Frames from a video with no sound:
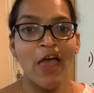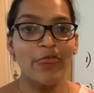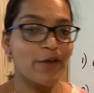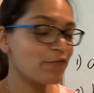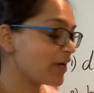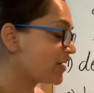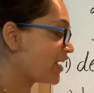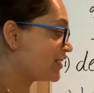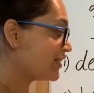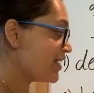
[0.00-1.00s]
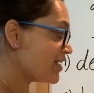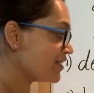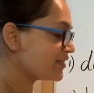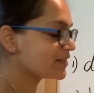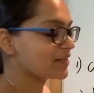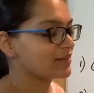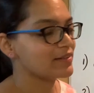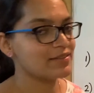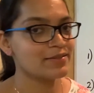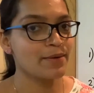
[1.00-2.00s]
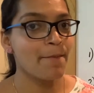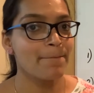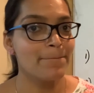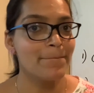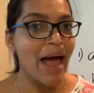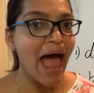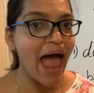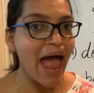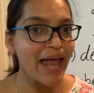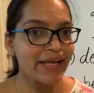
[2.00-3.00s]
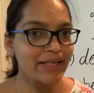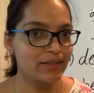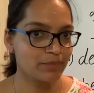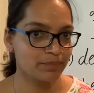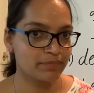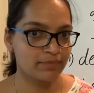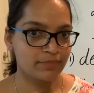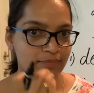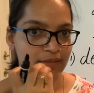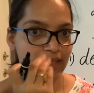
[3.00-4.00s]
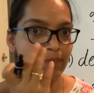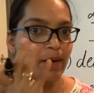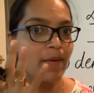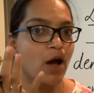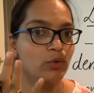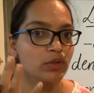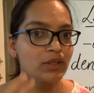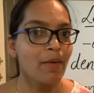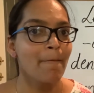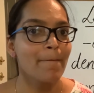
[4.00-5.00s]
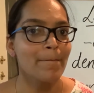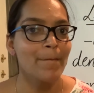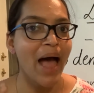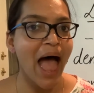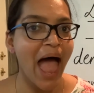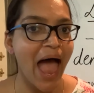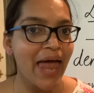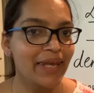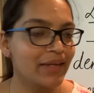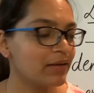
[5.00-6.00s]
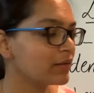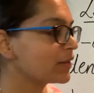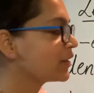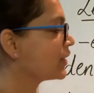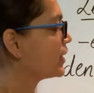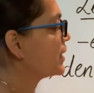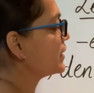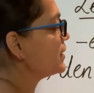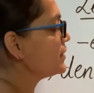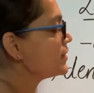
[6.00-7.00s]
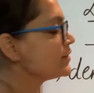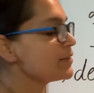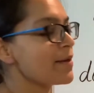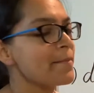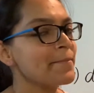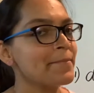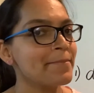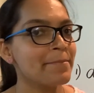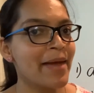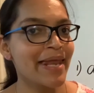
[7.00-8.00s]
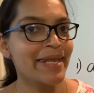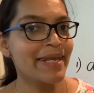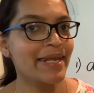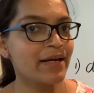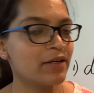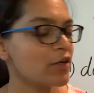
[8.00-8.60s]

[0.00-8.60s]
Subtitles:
Now if I write this is man. See my mouth? Man. And this is men.